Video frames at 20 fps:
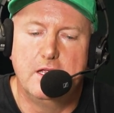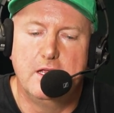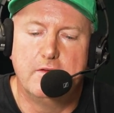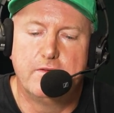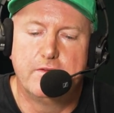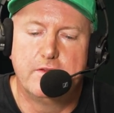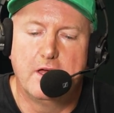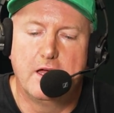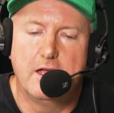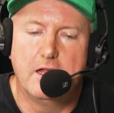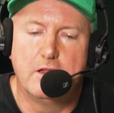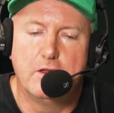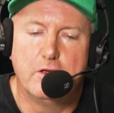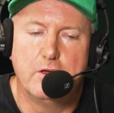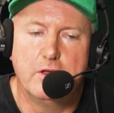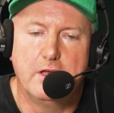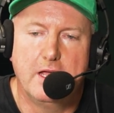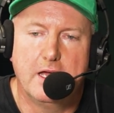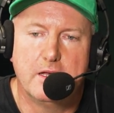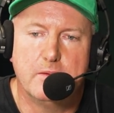if they
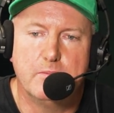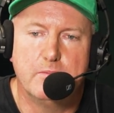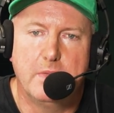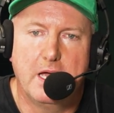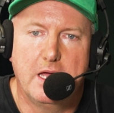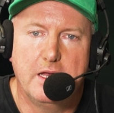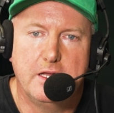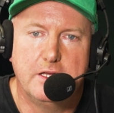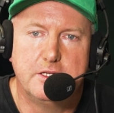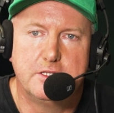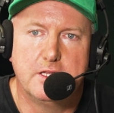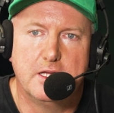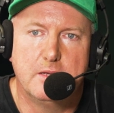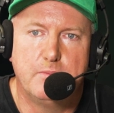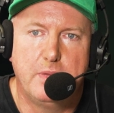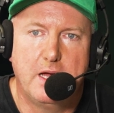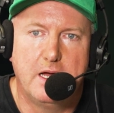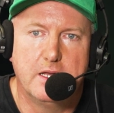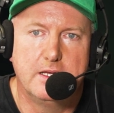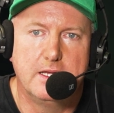learn how to manage their
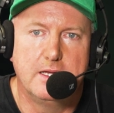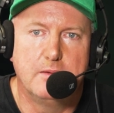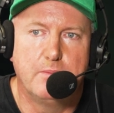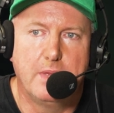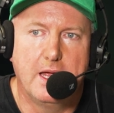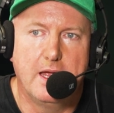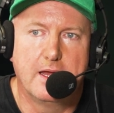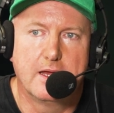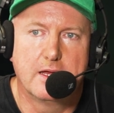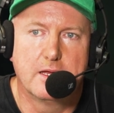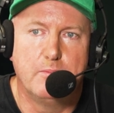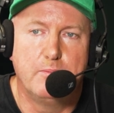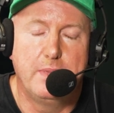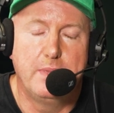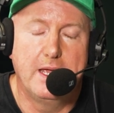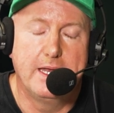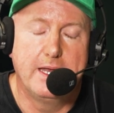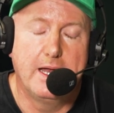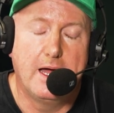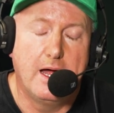punting bank
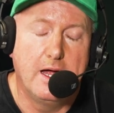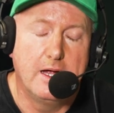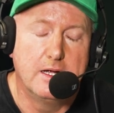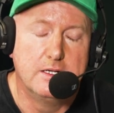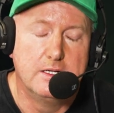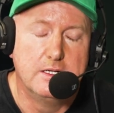better.